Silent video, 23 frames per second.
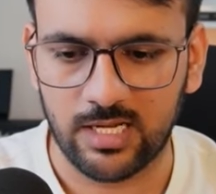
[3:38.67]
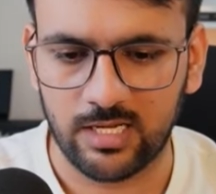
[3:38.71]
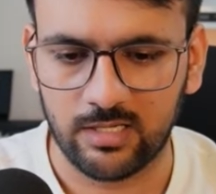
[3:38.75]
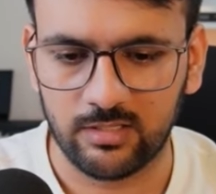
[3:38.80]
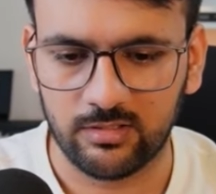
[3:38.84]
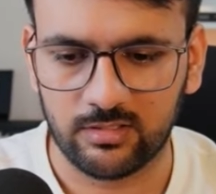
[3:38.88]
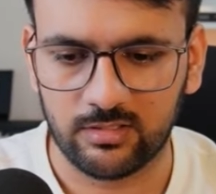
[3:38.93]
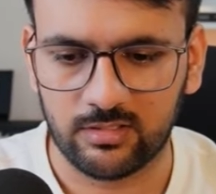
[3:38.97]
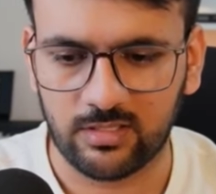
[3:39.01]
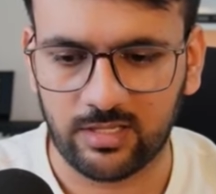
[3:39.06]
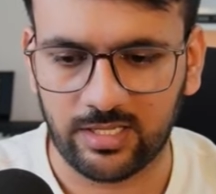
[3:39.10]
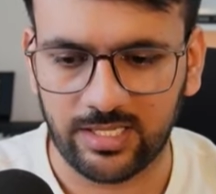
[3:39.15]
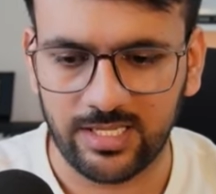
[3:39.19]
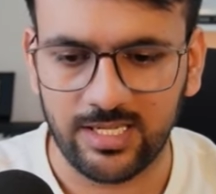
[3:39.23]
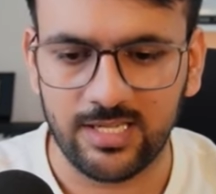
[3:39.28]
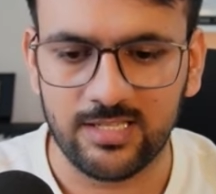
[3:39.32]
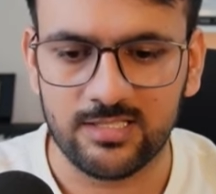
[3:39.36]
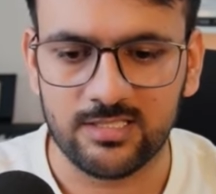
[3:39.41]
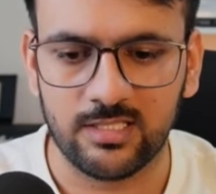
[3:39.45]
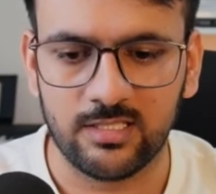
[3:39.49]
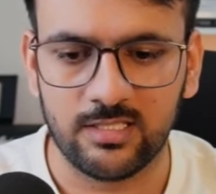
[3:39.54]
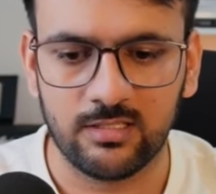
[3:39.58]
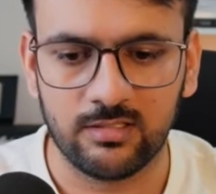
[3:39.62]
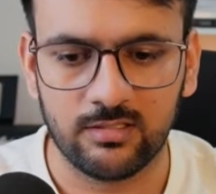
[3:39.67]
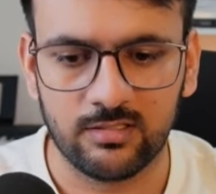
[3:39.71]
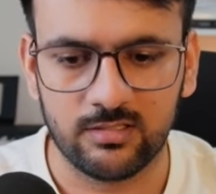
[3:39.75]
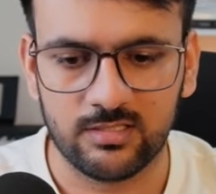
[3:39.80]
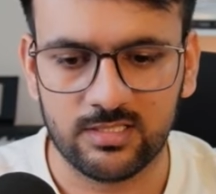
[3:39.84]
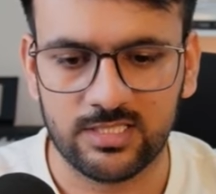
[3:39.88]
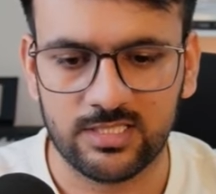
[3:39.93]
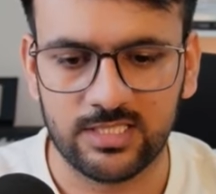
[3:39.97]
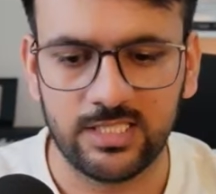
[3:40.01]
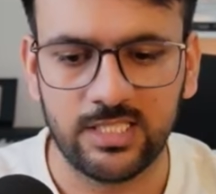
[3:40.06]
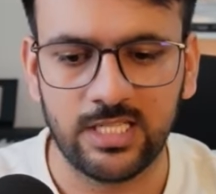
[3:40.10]
trace and
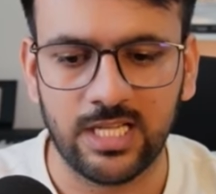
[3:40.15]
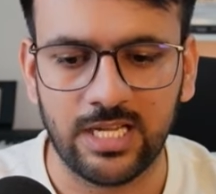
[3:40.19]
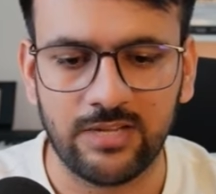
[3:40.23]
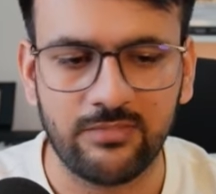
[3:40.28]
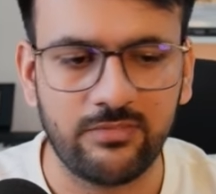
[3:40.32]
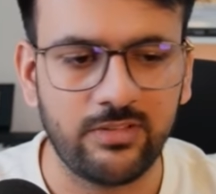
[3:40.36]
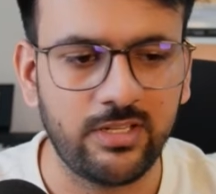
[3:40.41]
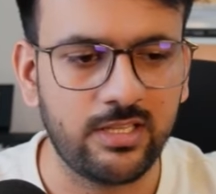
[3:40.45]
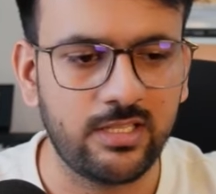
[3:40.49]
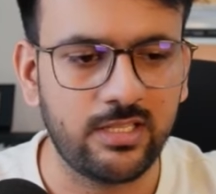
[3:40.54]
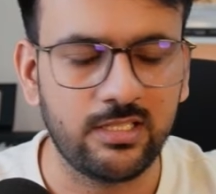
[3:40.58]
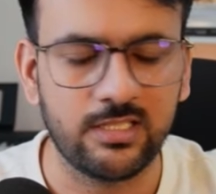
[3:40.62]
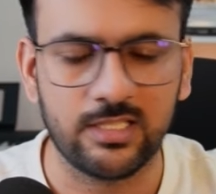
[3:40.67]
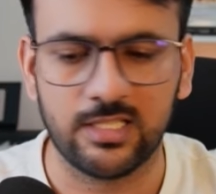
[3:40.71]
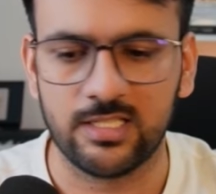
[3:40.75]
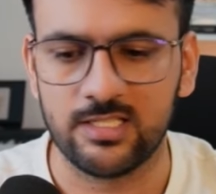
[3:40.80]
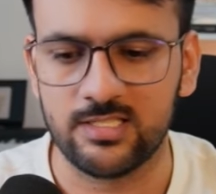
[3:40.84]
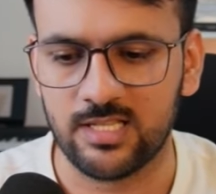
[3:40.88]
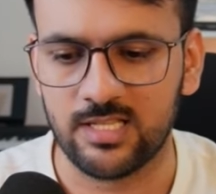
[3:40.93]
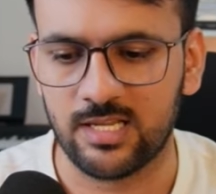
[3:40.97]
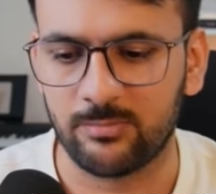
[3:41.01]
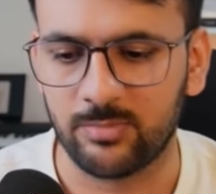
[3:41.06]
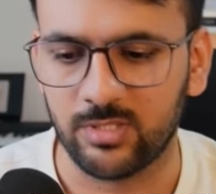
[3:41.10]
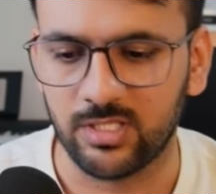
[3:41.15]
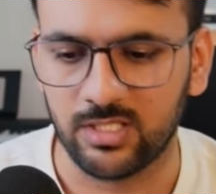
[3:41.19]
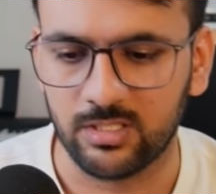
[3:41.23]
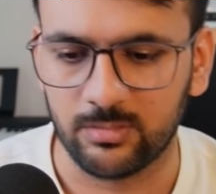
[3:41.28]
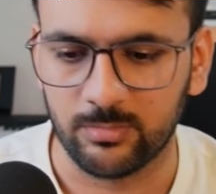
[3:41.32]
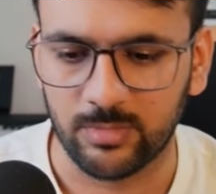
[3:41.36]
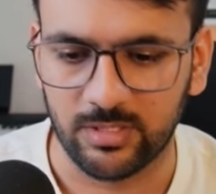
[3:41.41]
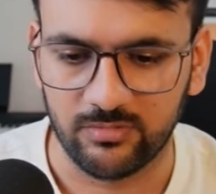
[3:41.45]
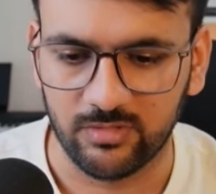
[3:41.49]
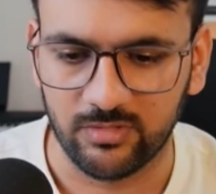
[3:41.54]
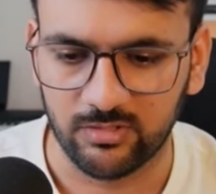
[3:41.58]
see everything that is happening in
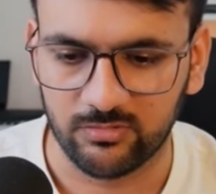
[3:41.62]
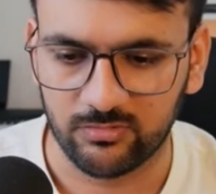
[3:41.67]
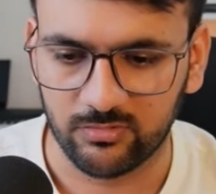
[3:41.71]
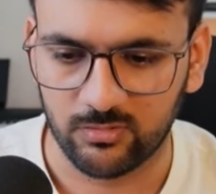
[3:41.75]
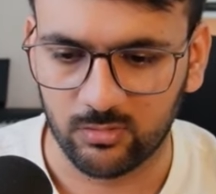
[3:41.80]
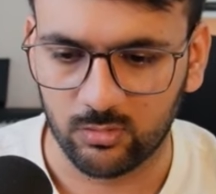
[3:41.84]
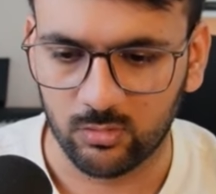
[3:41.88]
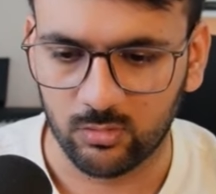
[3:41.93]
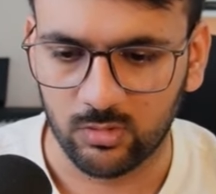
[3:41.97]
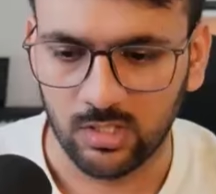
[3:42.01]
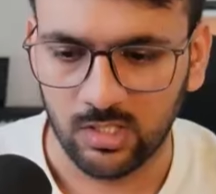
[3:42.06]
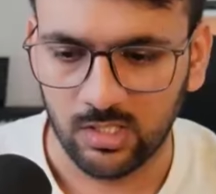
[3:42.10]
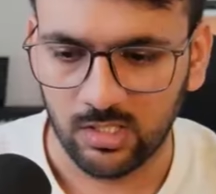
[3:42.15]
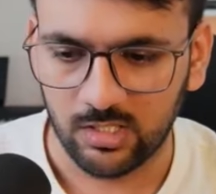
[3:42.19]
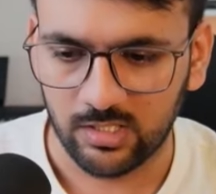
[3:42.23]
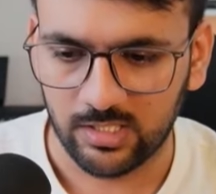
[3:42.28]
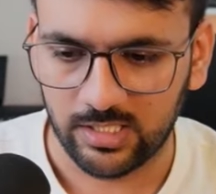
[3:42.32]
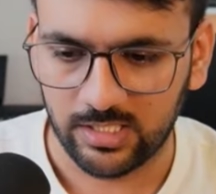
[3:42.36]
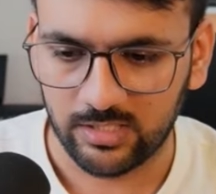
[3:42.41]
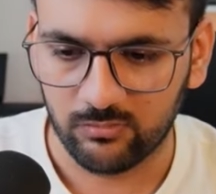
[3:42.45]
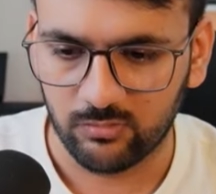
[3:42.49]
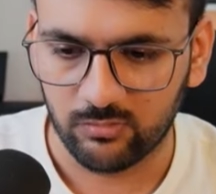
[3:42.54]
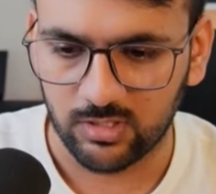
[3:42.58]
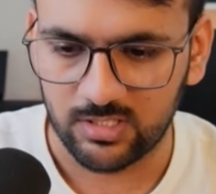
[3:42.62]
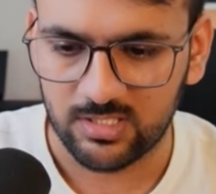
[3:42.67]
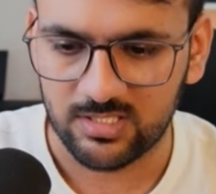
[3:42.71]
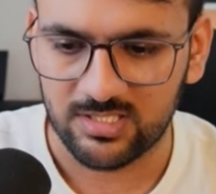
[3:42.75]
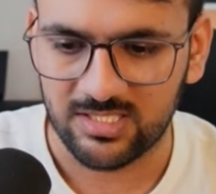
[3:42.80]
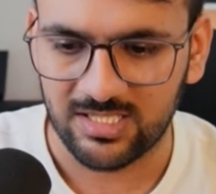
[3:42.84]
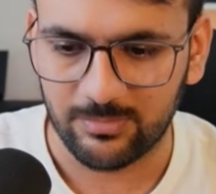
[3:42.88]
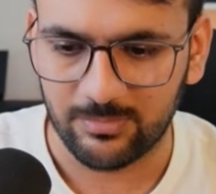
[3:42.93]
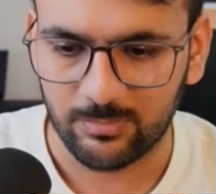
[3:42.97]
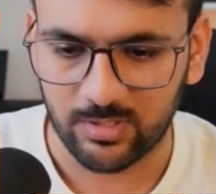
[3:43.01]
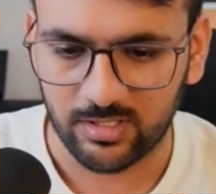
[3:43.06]
my workflow, like what
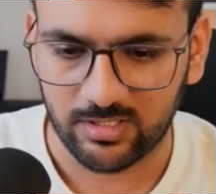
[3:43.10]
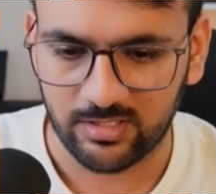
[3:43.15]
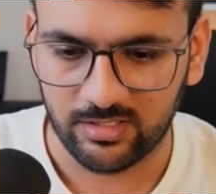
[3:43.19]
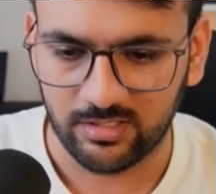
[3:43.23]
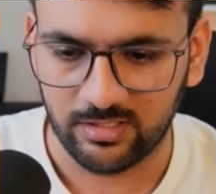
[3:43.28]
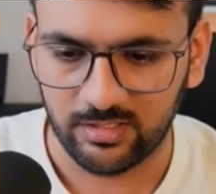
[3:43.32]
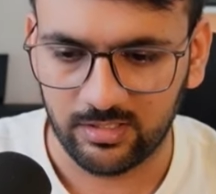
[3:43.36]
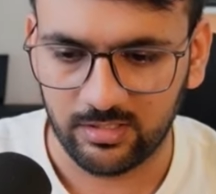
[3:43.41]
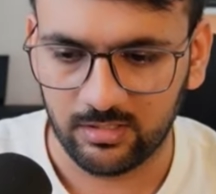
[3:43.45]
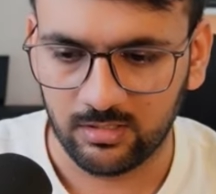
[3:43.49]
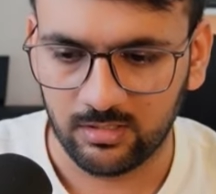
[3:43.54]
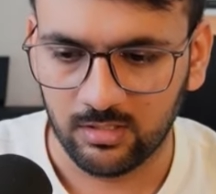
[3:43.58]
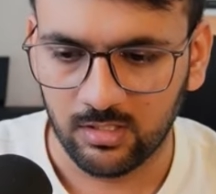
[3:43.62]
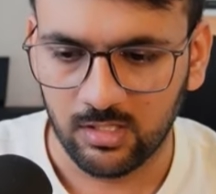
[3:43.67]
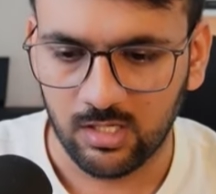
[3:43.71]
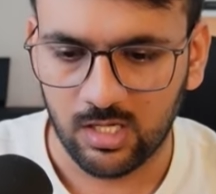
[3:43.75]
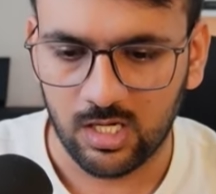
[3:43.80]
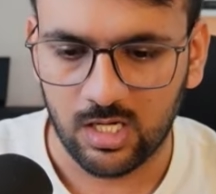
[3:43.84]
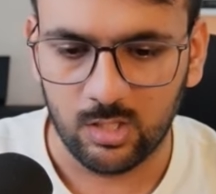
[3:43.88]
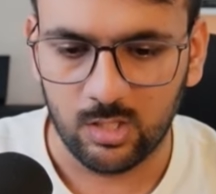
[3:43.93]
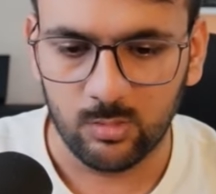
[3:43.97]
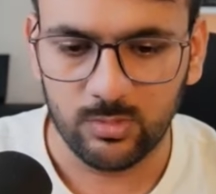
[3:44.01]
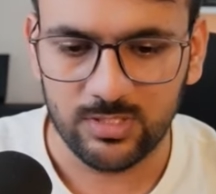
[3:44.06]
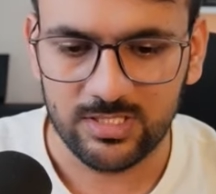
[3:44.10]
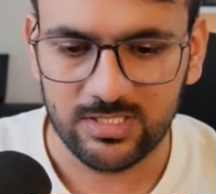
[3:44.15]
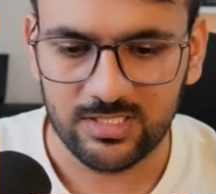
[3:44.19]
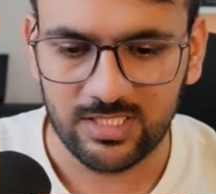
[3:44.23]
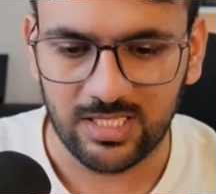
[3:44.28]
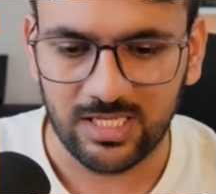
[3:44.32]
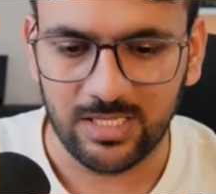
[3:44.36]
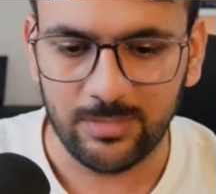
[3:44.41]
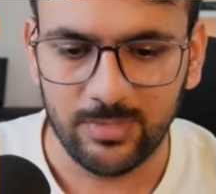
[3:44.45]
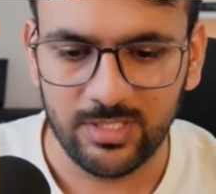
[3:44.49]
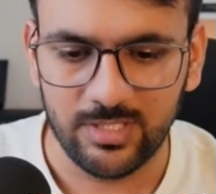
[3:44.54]
step are running, how much
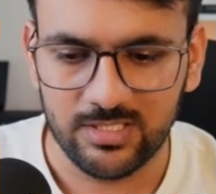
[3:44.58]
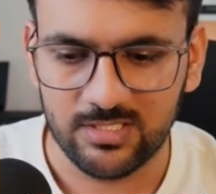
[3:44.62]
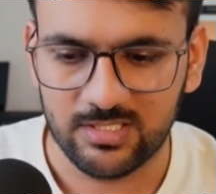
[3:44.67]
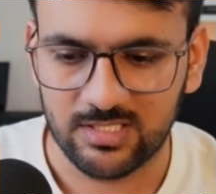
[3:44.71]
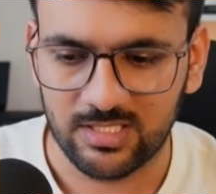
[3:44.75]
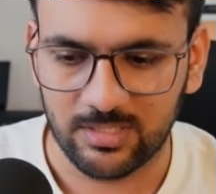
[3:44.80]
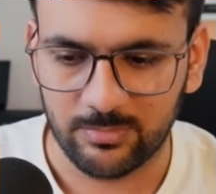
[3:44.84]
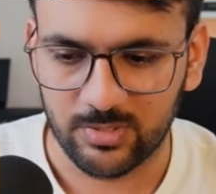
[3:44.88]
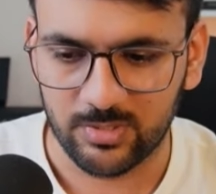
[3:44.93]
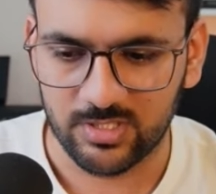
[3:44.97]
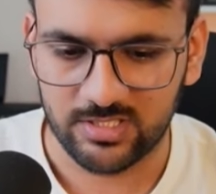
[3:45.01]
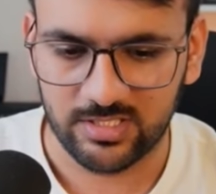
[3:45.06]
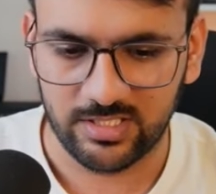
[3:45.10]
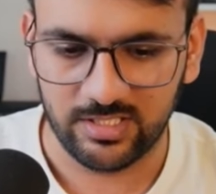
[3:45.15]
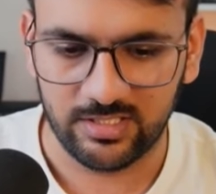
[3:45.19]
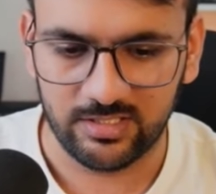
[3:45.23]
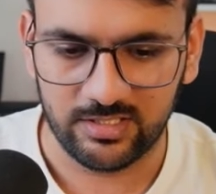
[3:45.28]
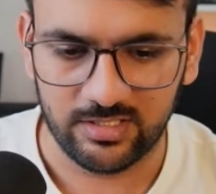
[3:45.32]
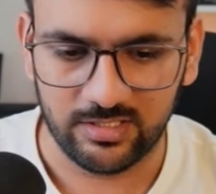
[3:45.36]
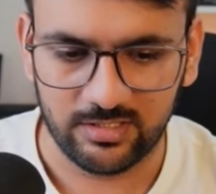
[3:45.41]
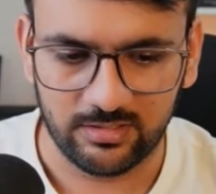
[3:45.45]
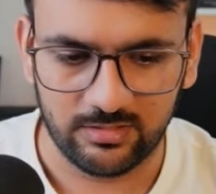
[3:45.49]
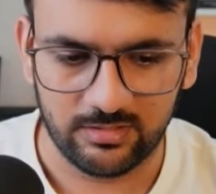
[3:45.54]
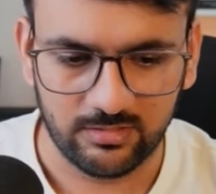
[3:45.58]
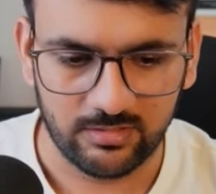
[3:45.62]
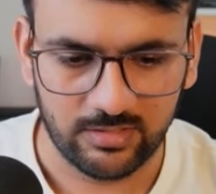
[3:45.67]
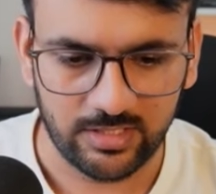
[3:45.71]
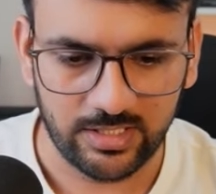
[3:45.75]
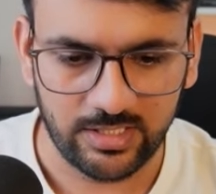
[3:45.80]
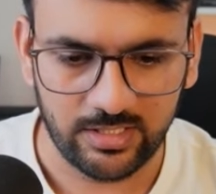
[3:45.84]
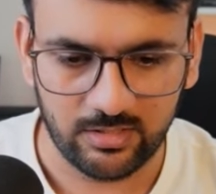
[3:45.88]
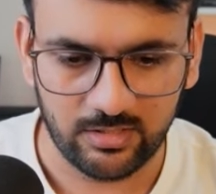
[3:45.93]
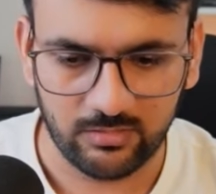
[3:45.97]
time each step is taking, right?